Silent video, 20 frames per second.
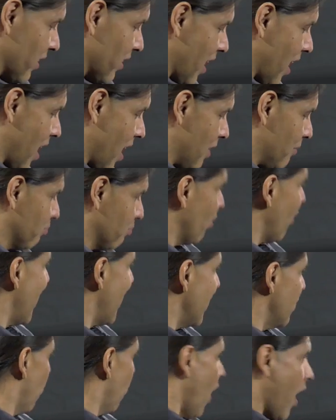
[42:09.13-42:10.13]
not
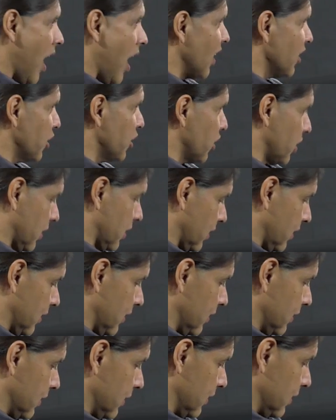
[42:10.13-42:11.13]
brainwashed
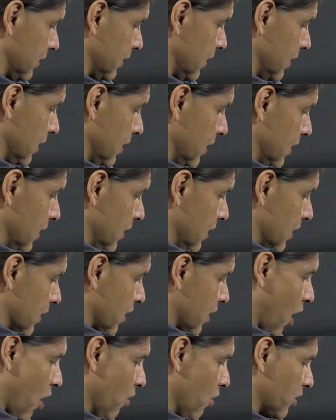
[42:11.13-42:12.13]

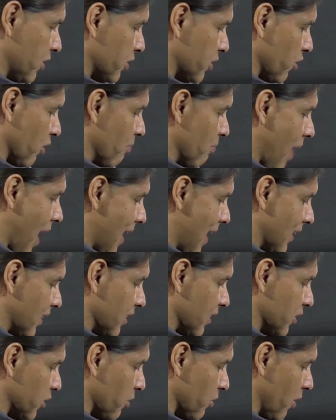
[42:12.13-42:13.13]
coaxed or mind
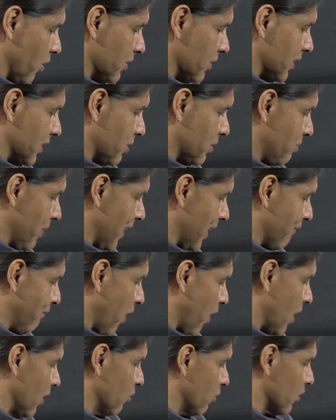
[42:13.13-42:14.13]
controlled into being
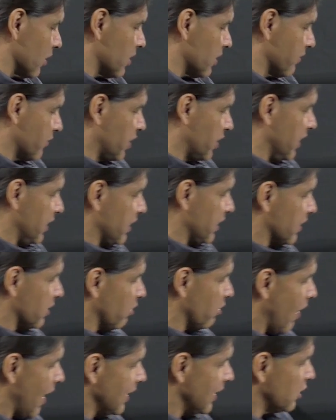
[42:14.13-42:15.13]
followers of Jesus
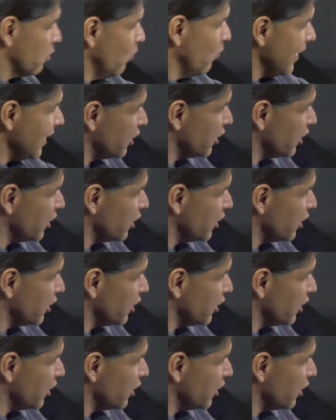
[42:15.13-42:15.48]
Christ. We